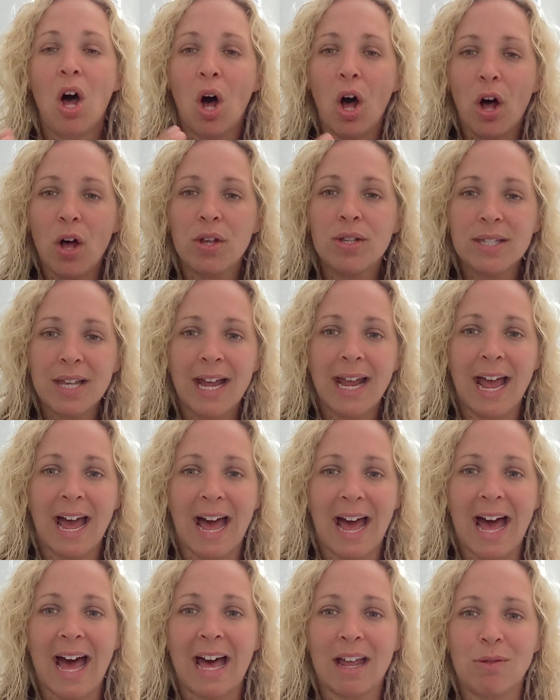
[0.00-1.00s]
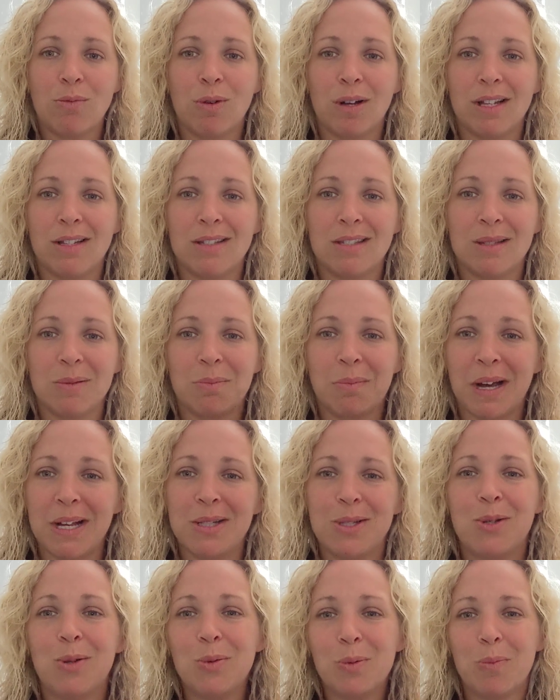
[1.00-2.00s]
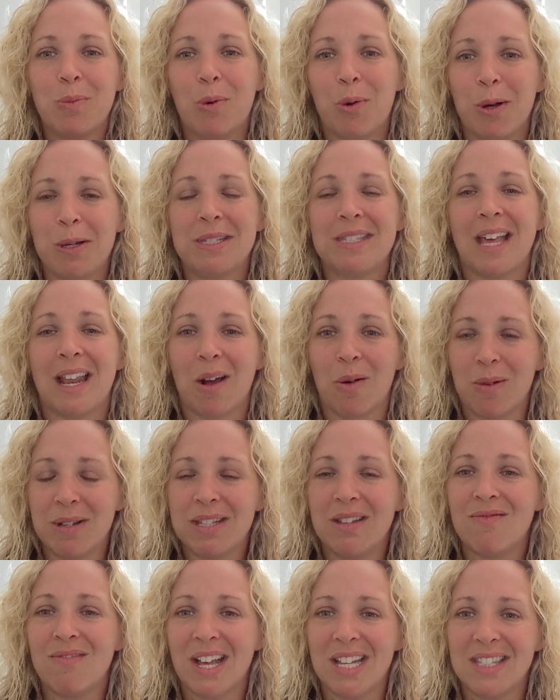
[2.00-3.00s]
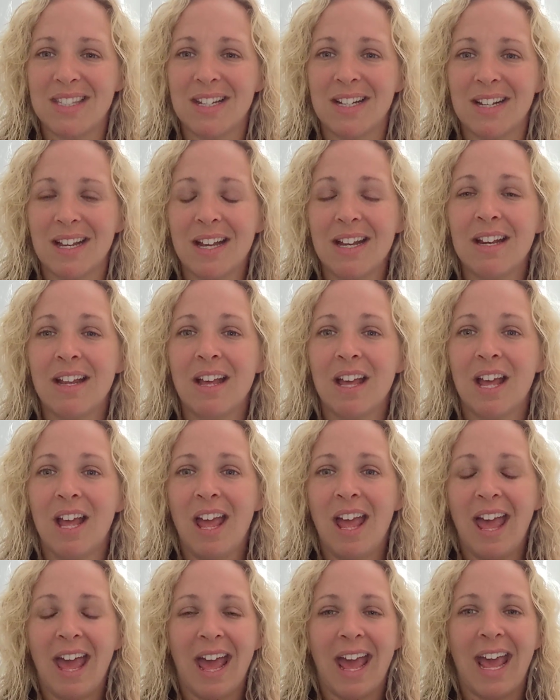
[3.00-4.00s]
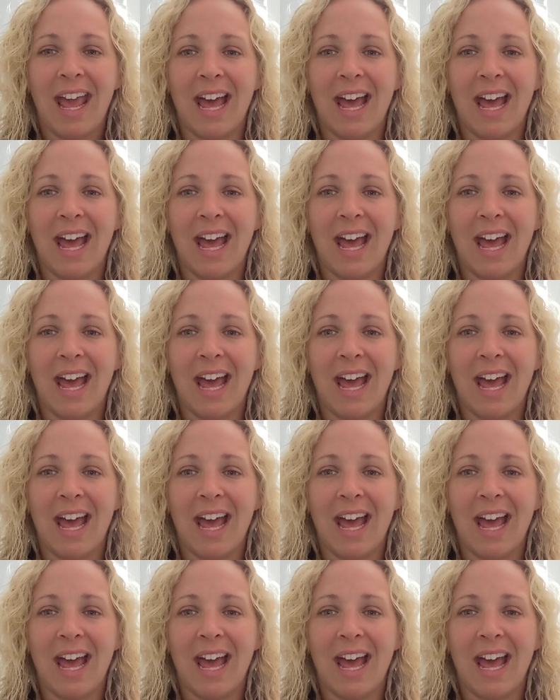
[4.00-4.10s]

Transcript: All I had was my 2 boys that I was investing in.